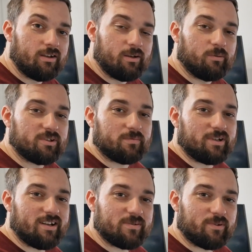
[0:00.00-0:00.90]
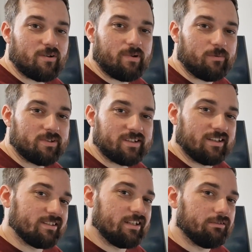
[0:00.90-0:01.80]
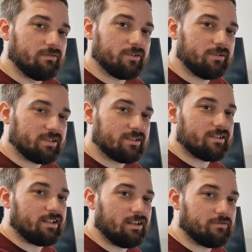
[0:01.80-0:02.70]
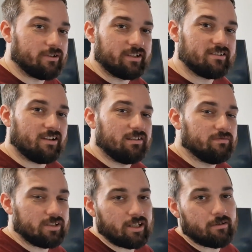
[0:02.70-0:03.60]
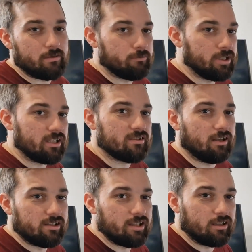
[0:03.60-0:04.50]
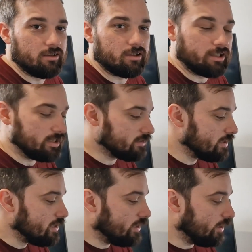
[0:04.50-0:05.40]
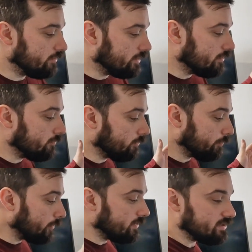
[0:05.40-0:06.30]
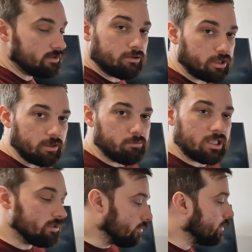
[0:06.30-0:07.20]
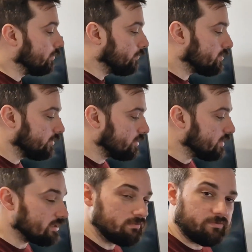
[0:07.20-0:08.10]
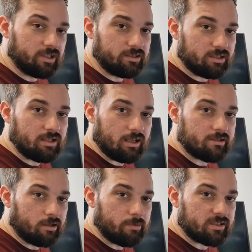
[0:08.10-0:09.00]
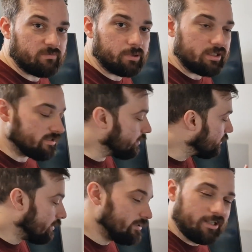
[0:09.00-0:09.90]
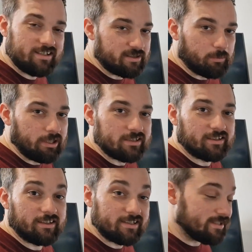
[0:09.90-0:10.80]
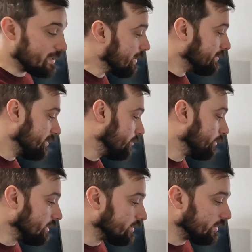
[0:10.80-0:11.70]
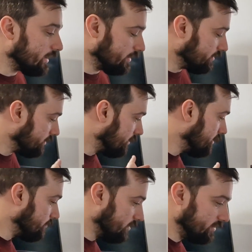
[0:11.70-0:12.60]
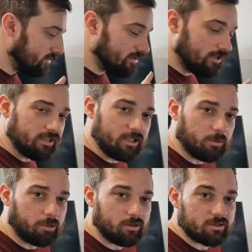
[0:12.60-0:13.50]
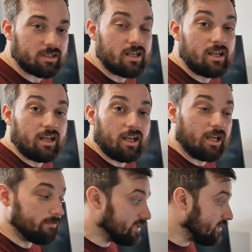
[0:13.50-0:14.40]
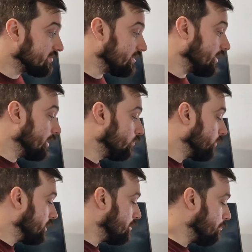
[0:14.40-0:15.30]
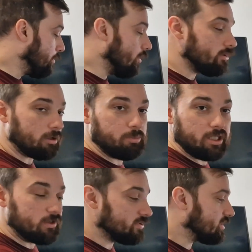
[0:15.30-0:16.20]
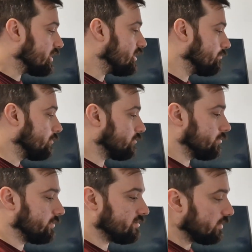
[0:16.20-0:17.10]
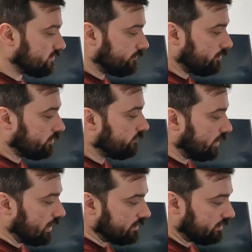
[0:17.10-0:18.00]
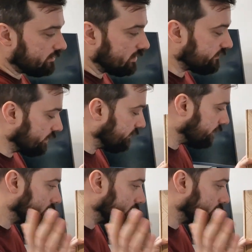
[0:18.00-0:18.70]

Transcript: What's up guys, welcome back once again to the reviews. Today I've got an exciting video. I'm really excited to take a look at this. And now you're probably looking at me and looking at what's on the desk and thinking this guy's got a massive pizza. It isn't a pizza, this is actually a PC case in this tiny little box. This is the InWin POC. I'm not sure what it stands for. I don't think it actually stands for anything.